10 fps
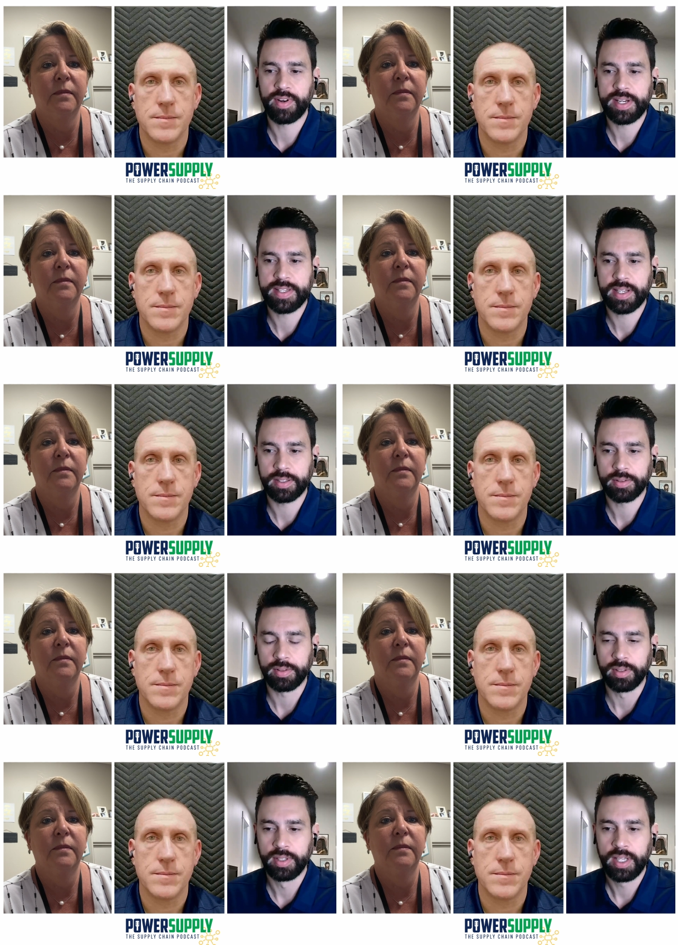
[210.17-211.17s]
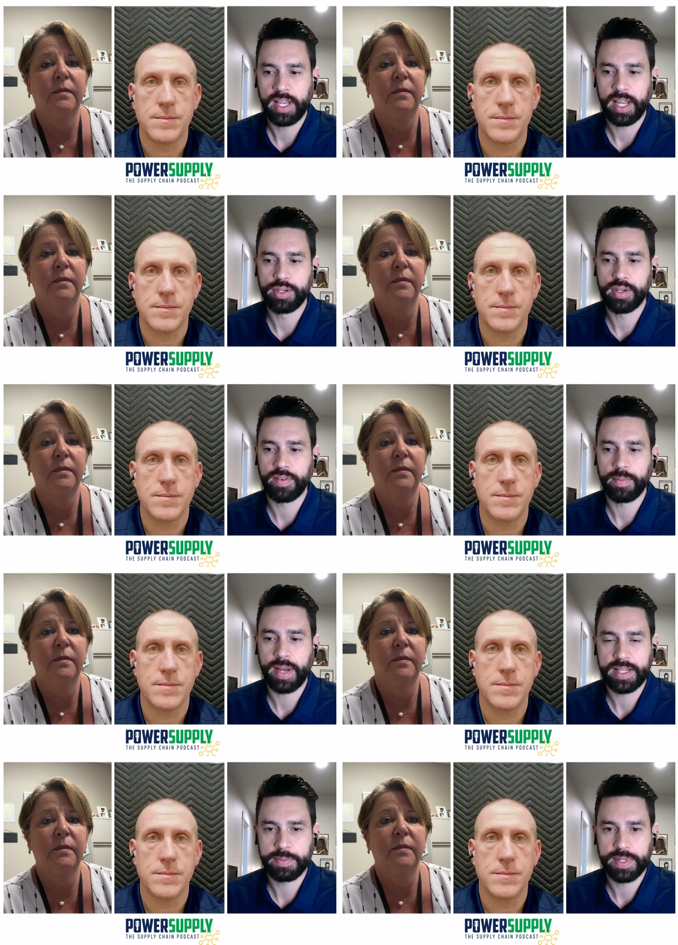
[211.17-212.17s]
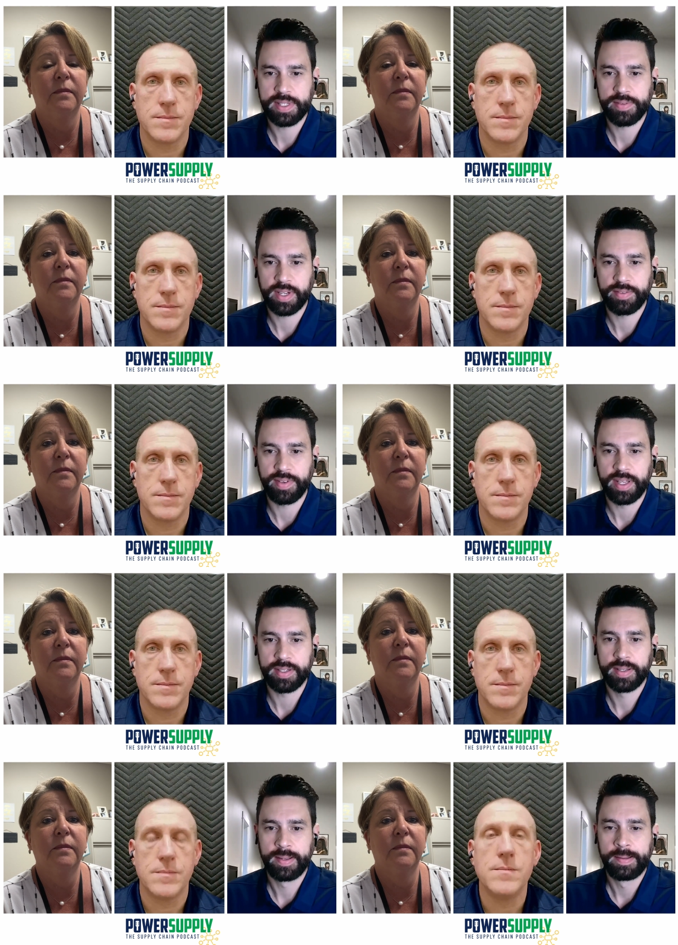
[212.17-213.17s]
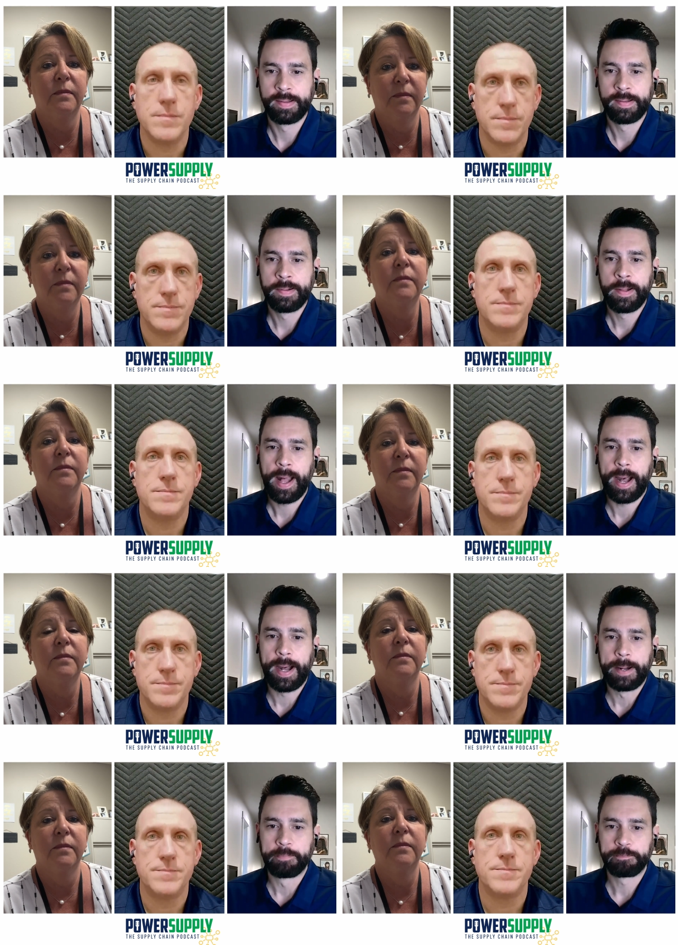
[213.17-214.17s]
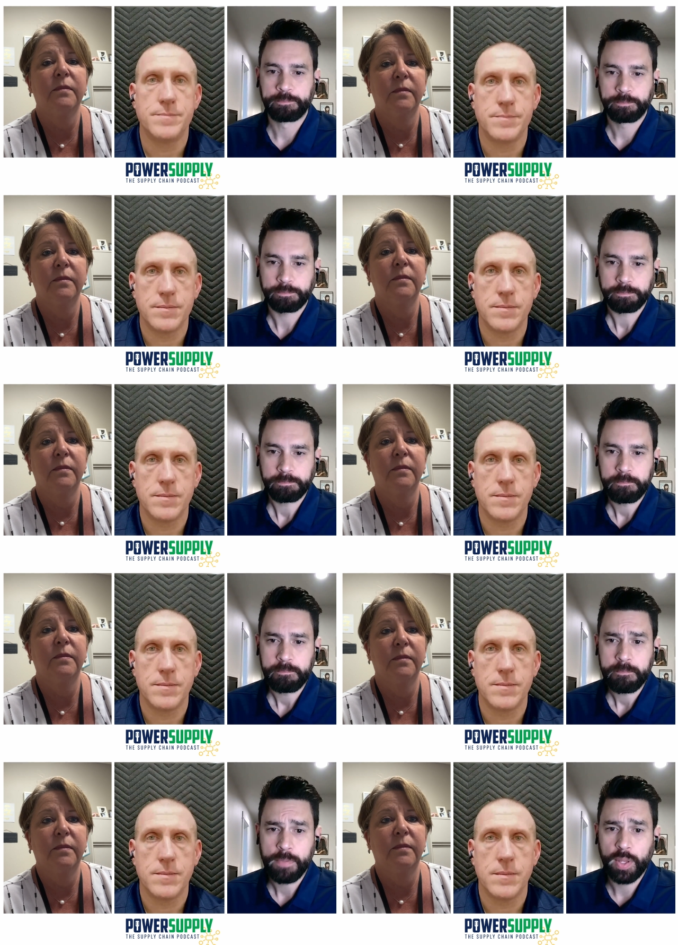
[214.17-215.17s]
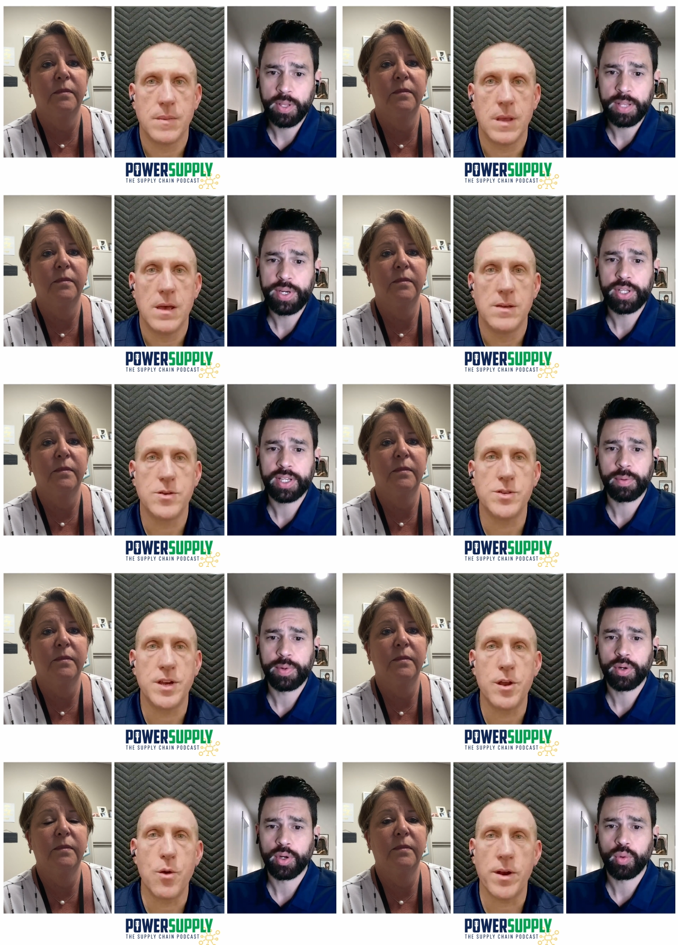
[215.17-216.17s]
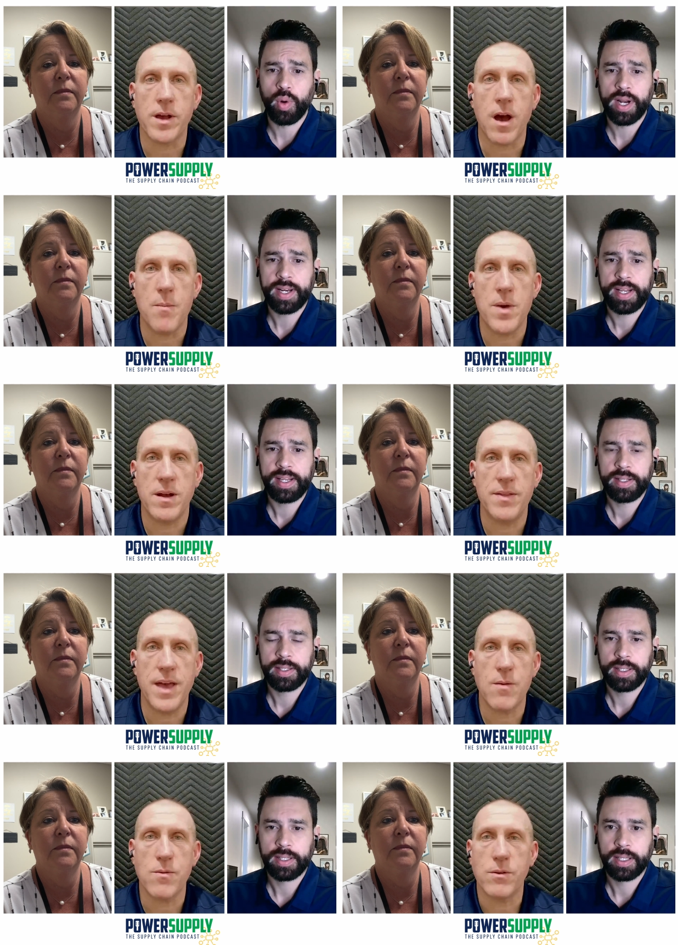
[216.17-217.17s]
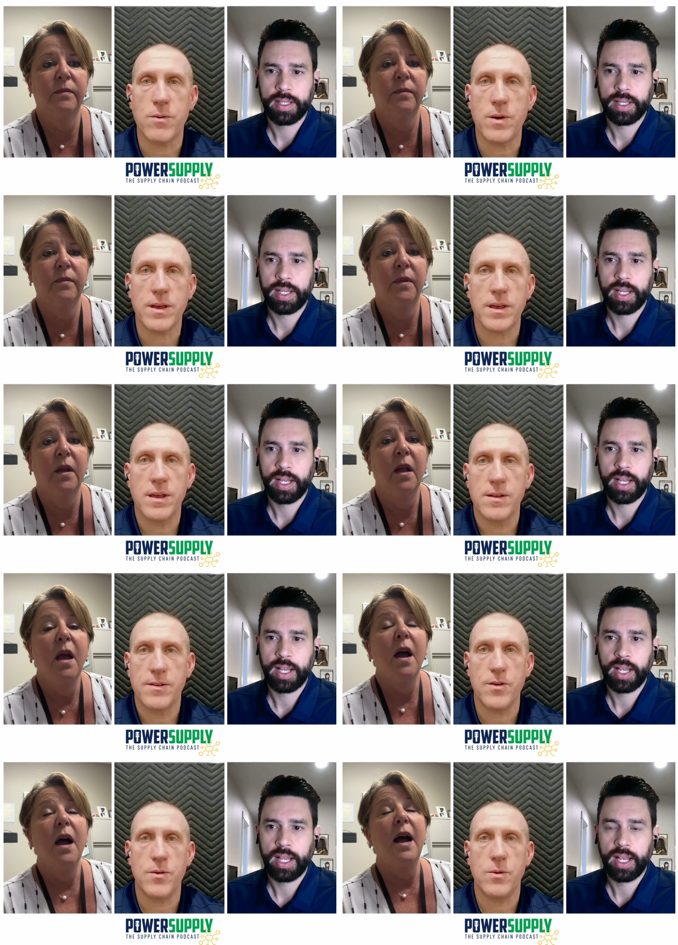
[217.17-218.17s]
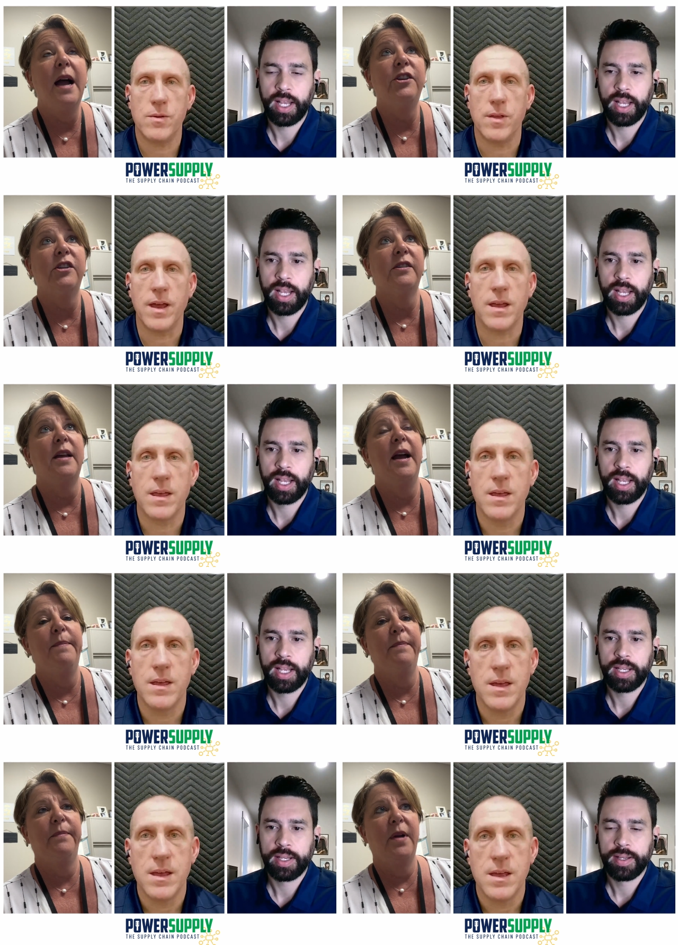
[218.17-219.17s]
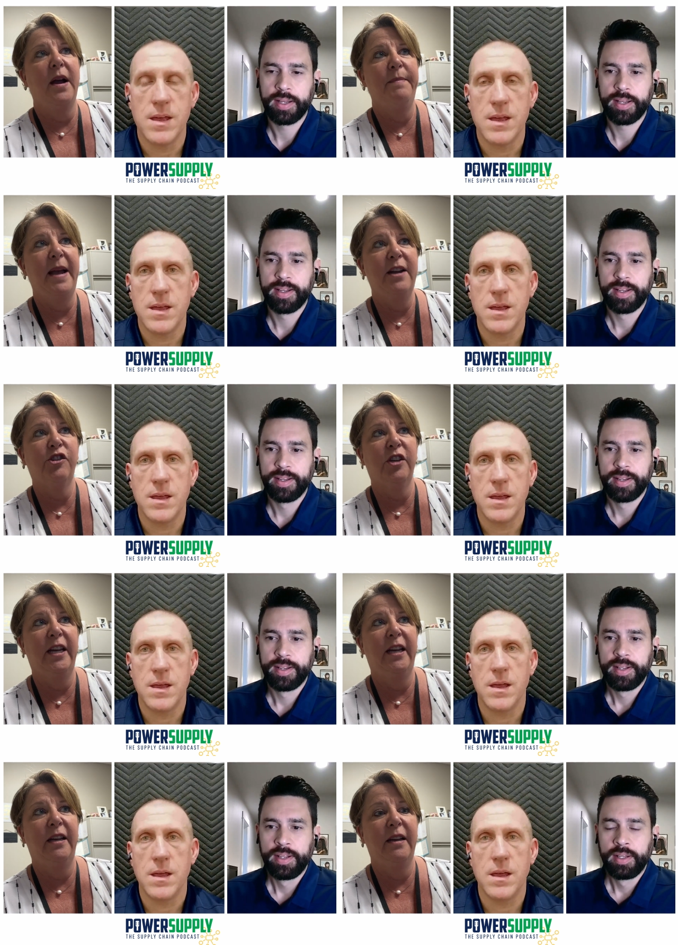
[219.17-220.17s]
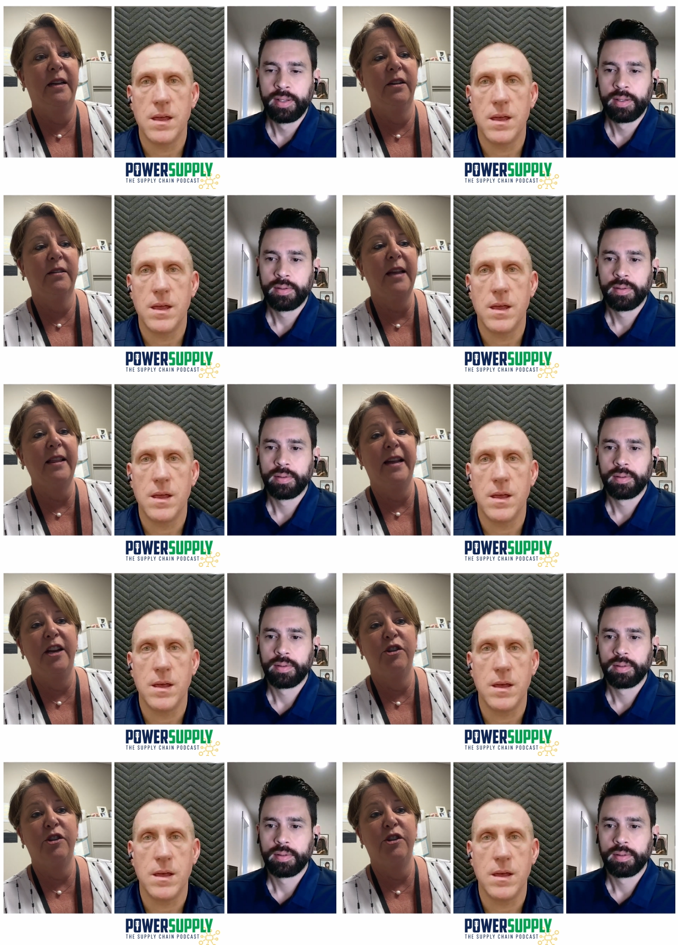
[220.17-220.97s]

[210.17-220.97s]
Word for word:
Speaker 1: very cyclical and driven by a specific event? Um,
Speaker 2: then when you Suzi, do you want to comment on that real quick too? Like, I
Speaker 3: just, I'm, I'm actually slightly